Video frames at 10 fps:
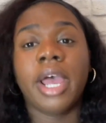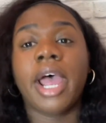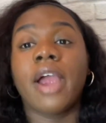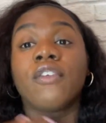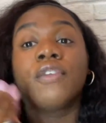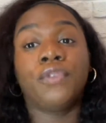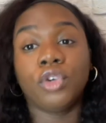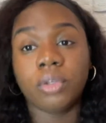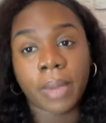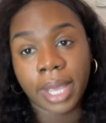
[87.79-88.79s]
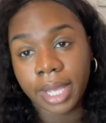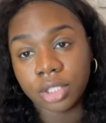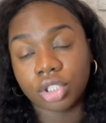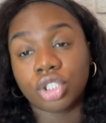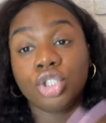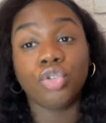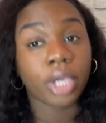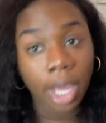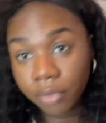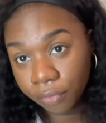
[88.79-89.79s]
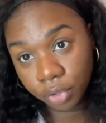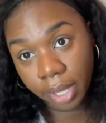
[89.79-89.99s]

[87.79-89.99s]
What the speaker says: I reviewed my answers, because you can review